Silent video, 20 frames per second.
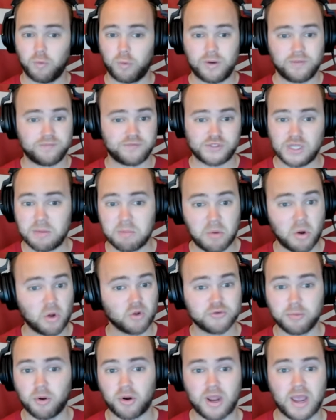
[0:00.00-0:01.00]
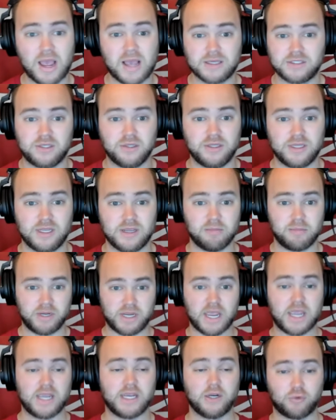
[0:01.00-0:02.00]
We've sent multiple guys to the
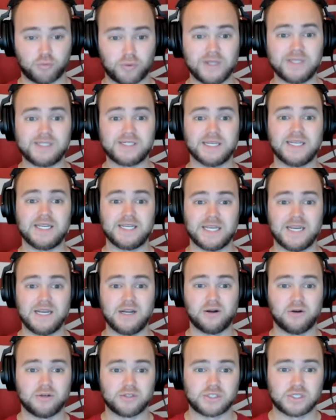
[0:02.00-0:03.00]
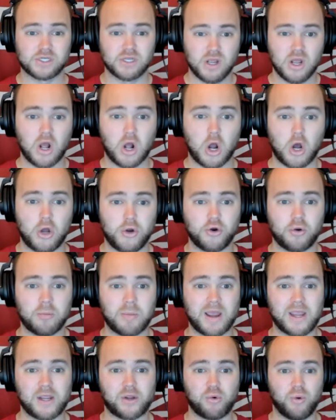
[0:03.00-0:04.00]
NBA in recent years under
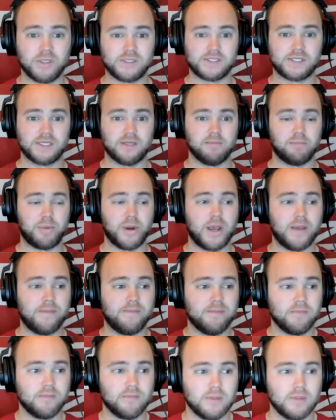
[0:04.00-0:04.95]
Mike Woodson, but